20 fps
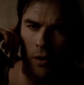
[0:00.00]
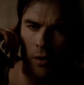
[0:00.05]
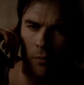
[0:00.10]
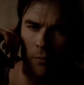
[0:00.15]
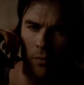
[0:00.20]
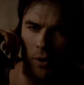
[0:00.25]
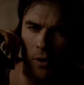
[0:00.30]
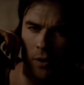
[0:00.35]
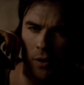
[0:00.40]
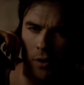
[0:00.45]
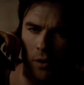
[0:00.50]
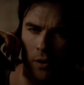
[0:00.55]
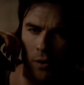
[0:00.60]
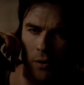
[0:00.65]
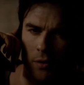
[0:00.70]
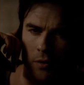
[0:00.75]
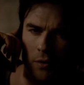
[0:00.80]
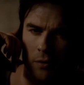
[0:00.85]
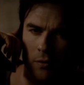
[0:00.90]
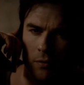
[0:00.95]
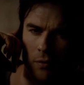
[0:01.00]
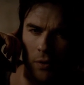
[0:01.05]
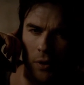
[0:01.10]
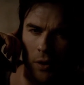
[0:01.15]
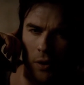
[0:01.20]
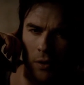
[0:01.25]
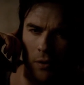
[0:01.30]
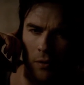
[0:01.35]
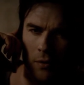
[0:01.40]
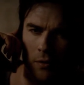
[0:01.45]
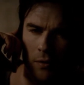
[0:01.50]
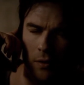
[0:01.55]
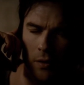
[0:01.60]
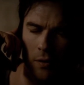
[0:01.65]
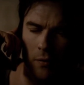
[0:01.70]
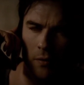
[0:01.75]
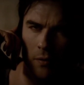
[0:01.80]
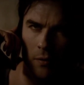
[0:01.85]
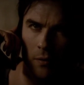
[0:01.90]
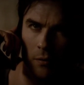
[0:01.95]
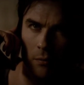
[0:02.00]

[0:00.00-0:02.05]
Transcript: am gonna hunt you down and give you the